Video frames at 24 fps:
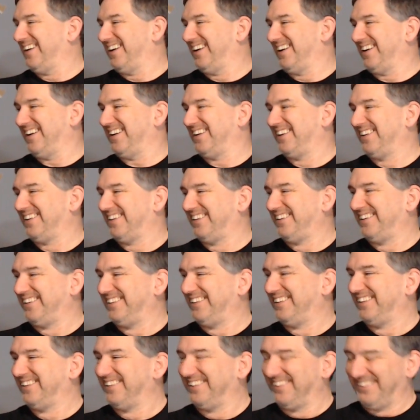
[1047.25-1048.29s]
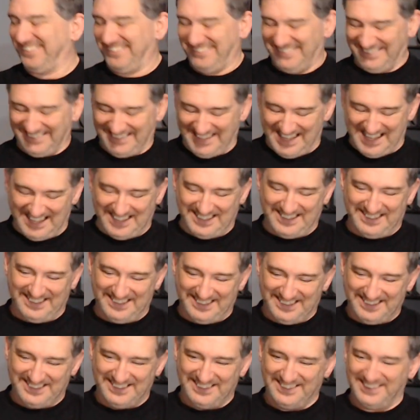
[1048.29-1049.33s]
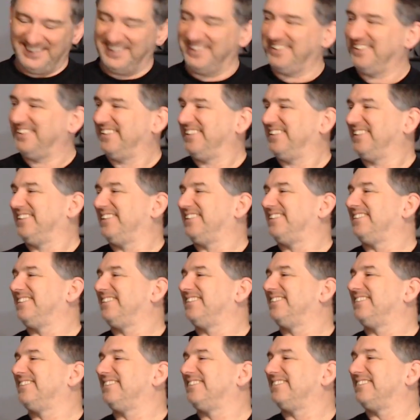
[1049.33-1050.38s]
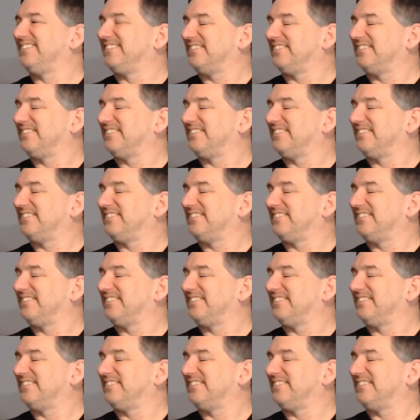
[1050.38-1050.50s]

(silent)